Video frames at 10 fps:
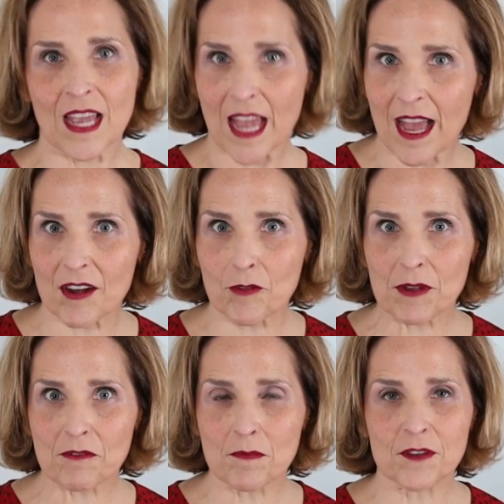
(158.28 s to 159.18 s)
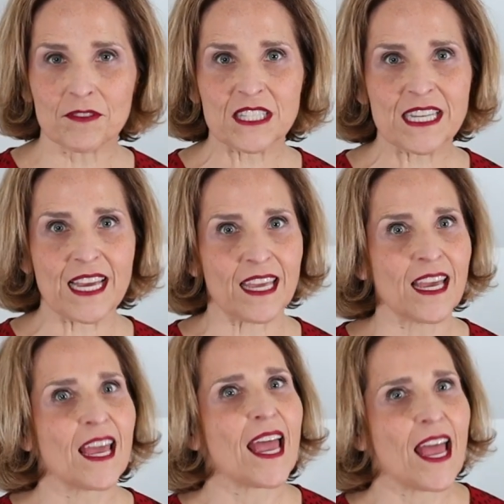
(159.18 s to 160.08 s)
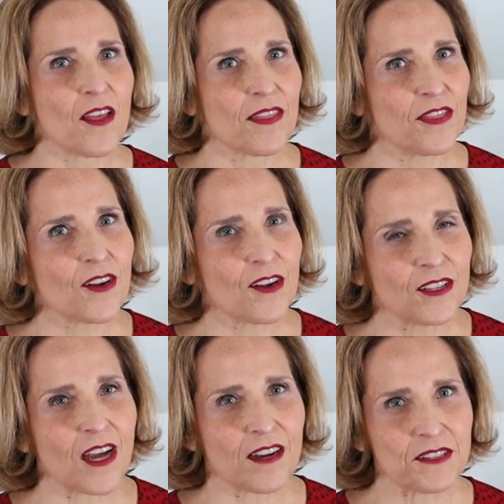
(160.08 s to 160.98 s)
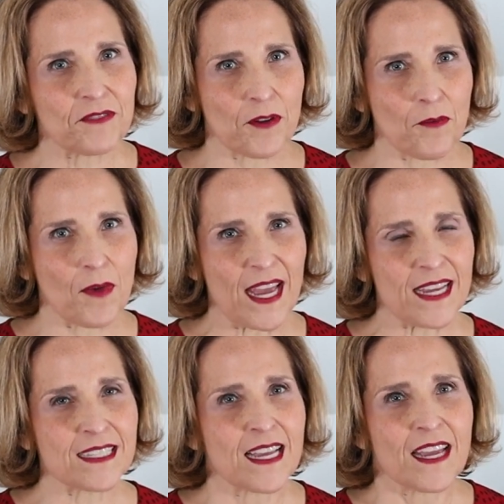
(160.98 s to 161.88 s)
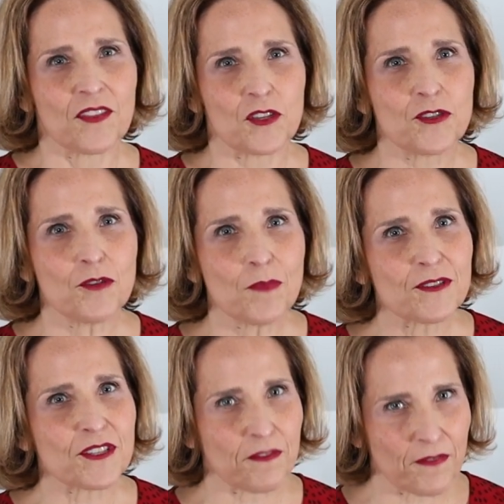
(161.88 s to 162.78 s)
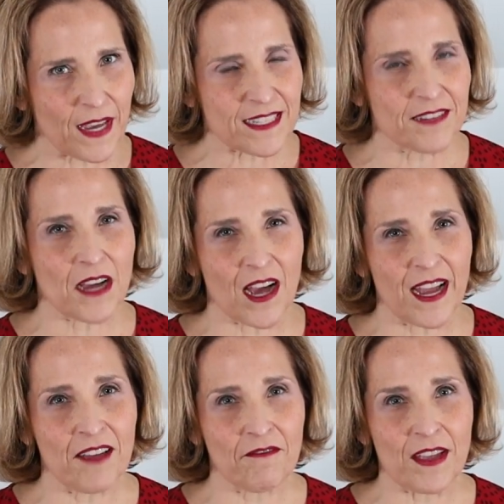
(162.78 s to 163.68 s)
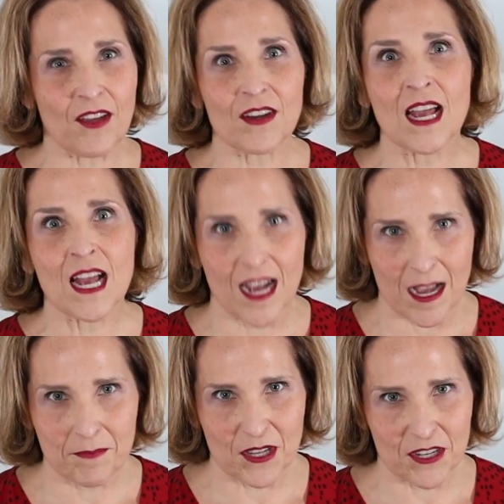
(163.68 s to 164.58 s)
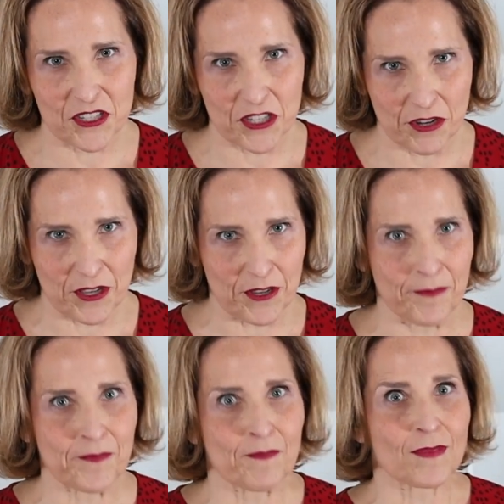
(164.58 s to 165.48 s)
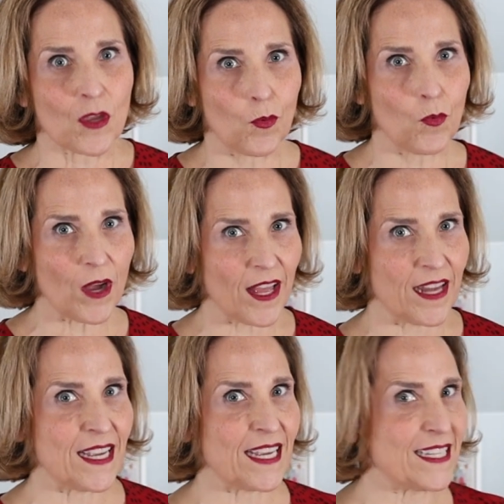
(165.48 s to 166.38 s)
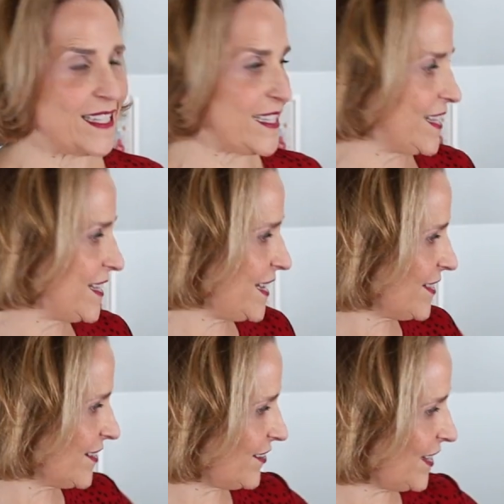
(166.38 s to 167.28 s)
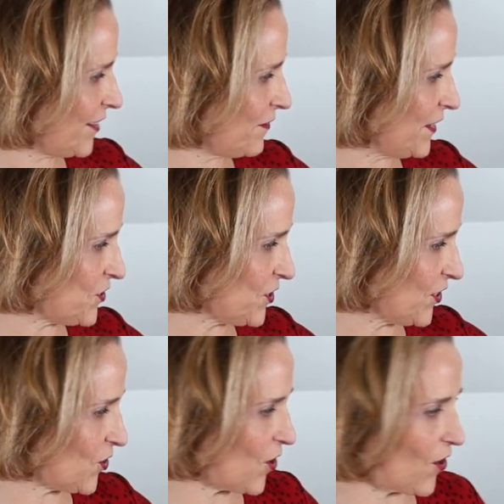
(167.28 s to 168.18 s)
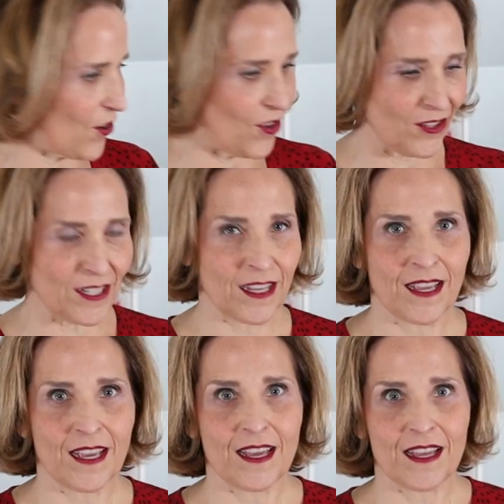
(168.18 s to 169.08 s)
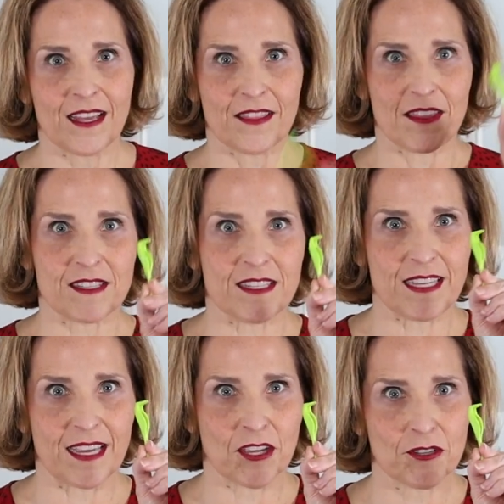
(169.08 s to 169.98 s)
How do we remove a tick? There are a lot of different ways. The two most effective I have found, I'm going to show you. One is this neat little invention called the Tick